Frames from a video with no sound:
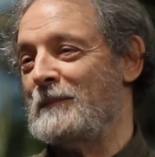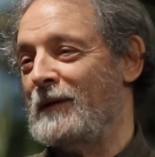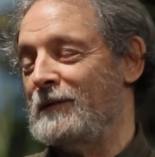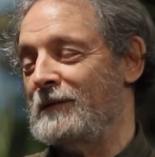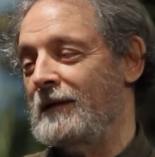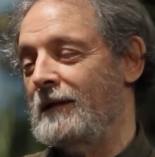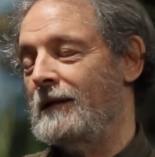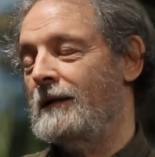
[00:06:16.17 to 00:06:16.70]

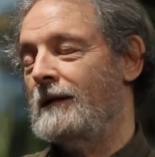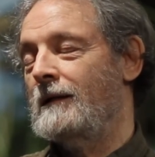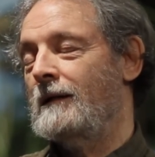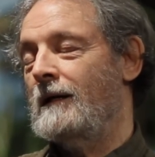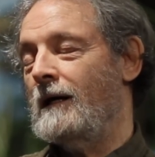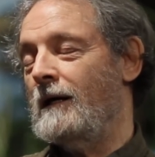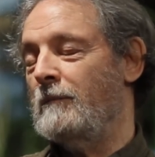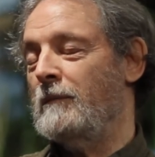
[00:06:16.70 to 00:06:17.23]
about
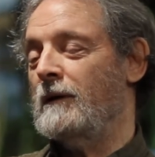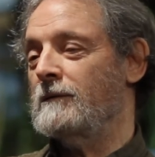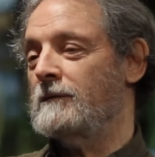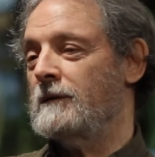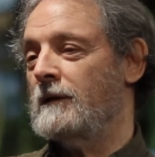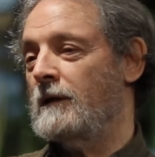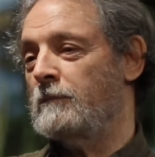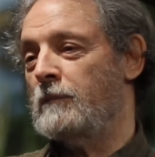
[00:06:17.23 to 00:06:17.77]

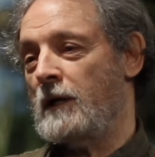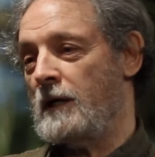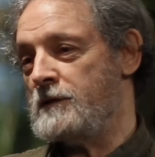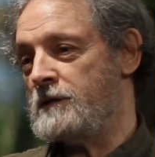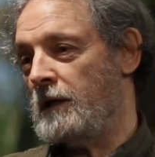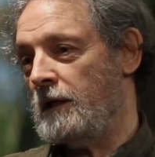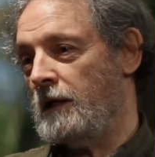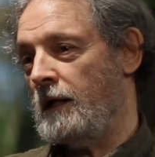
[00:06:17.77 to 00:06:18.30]

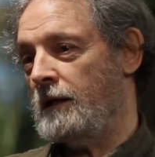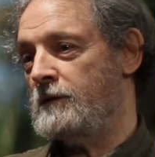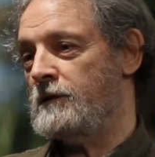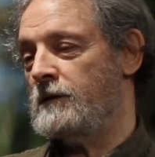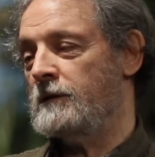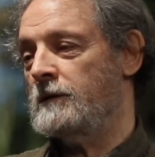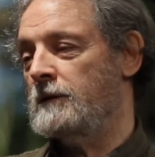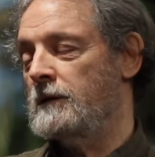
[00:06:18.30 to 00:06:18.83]
prostate
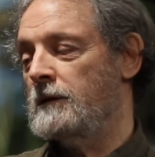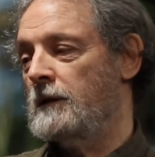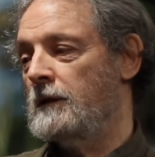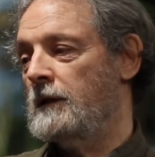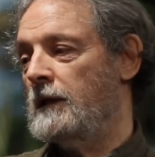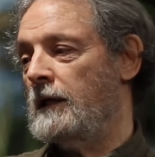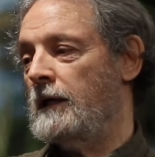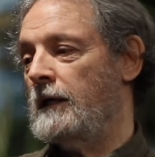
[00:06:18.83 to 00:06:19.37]
cancer,
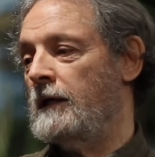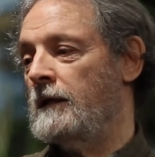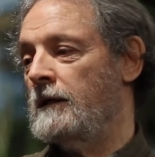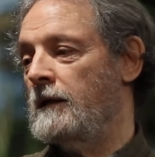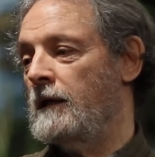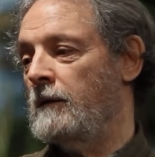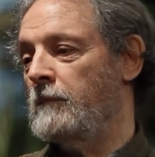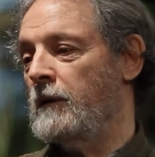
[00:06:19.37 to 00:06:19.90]

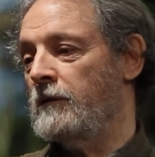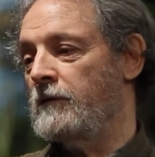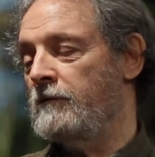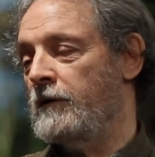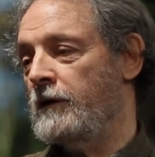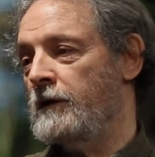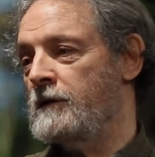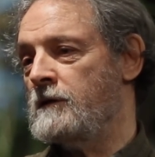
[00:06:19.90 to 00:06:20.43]
about the
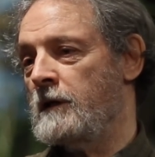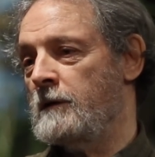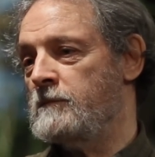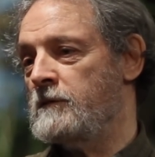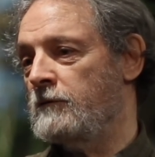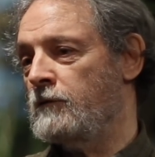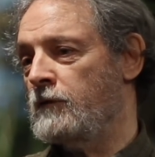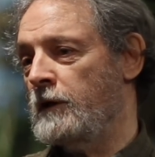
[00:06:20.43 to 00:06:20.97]
various types
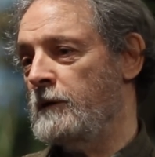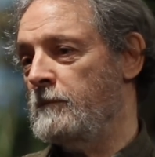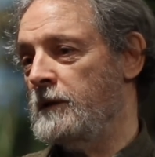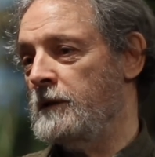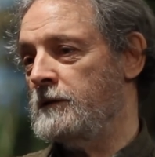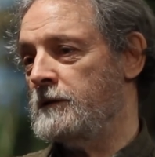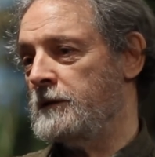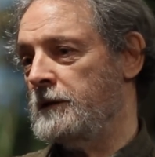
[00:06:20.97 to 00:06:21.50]
of
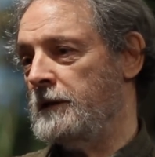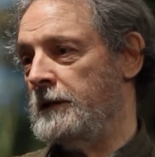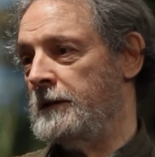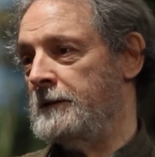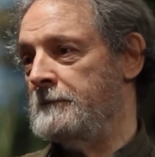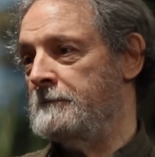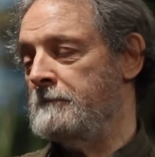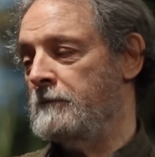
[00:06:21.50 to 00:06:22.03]
treatment.
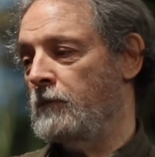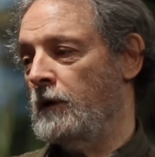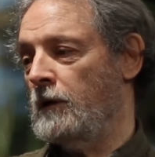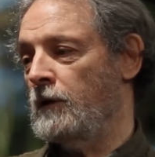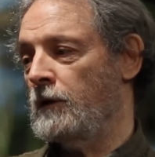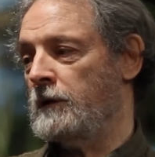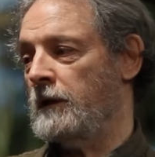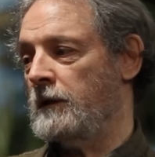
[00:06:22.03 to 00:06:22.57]
We
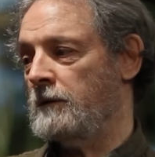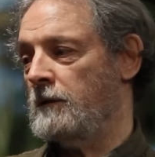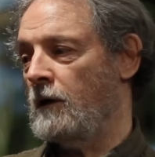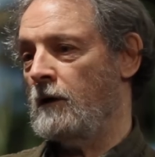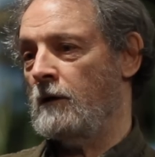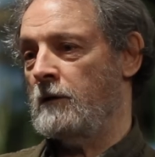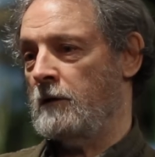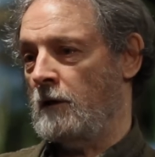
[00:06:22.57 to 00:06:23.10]
looked at
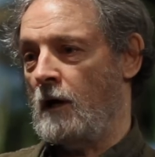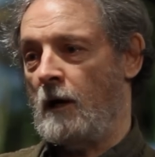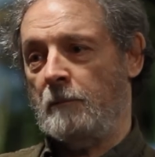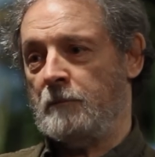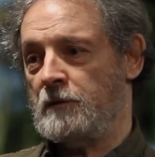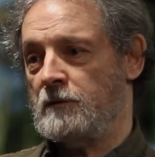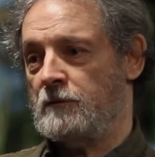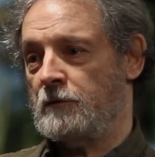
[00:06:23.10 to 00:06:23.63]
all the
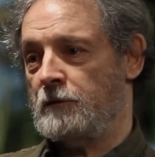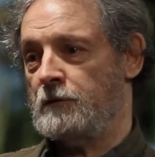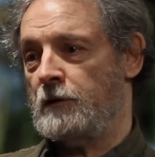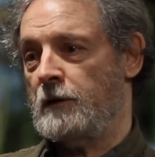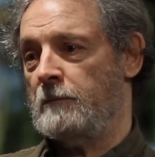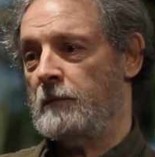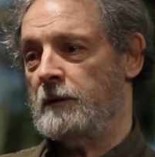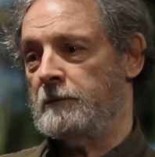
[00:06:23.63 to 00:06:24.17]
options for
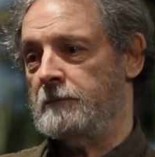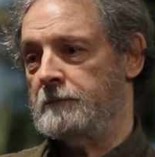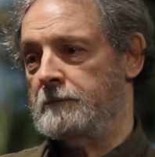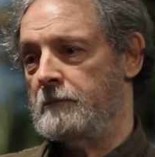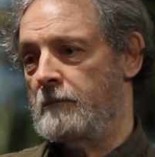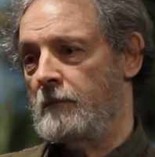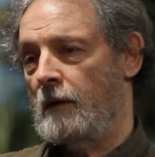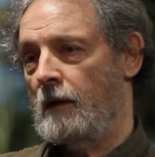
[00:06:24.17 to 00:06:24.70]
treatment,
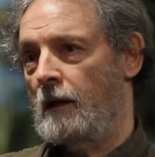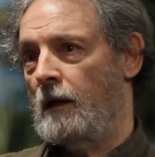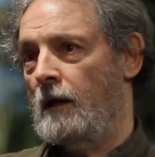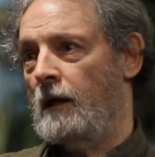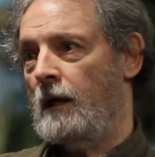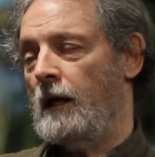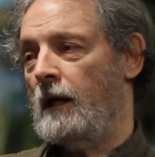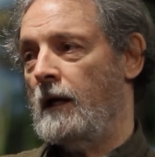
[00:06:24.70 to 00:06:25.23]

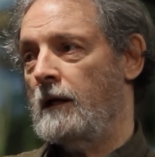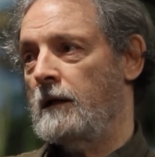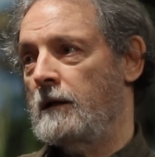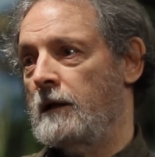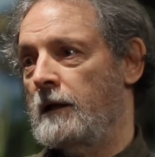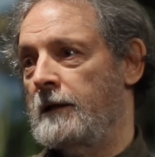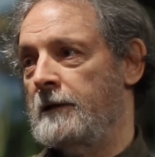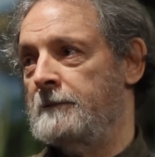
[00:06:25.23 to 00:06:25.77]
and